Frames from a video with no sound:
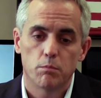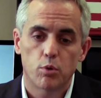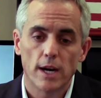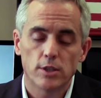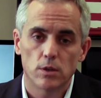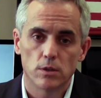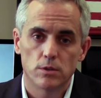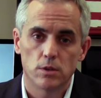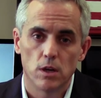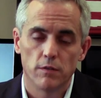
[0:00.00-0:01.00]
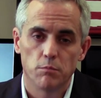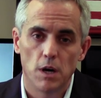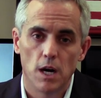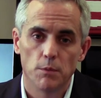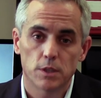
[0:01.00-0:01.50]
pressures of
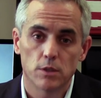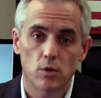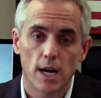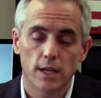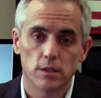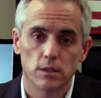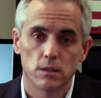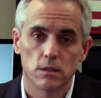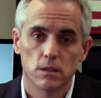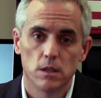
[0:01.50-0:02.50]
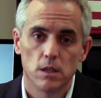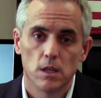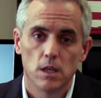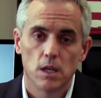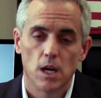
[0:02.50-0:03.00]
mom's contractions
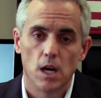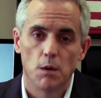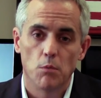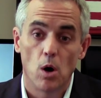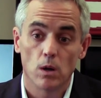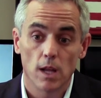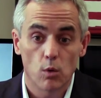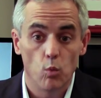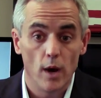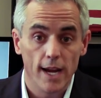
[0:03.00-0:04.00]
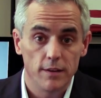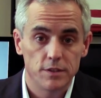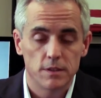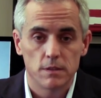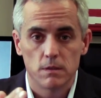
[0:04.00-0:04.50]
are like
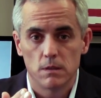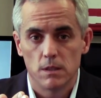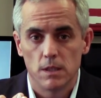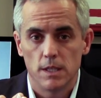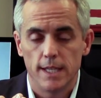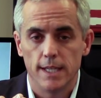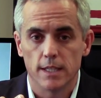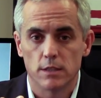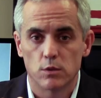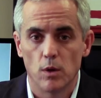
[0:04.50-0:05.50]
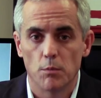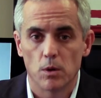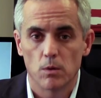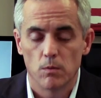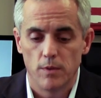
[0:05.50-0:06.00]
waves hitting a
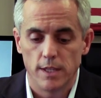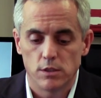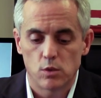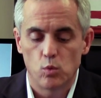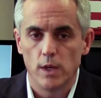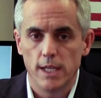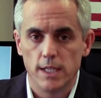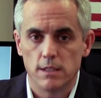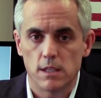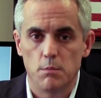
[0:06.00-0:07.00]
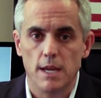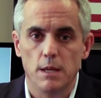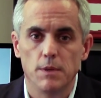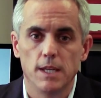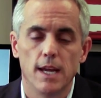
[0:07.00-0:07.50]
swimmer. They squeeze the
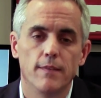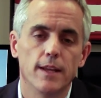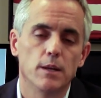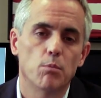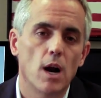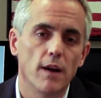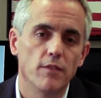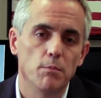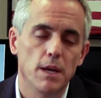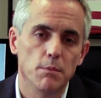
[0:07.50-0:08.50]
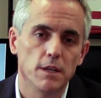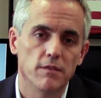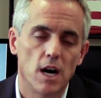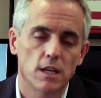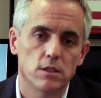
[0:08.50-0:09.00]
baby and they deprive the baby of
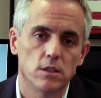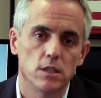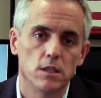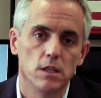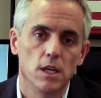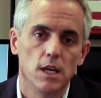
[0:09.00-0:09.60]
oxygen.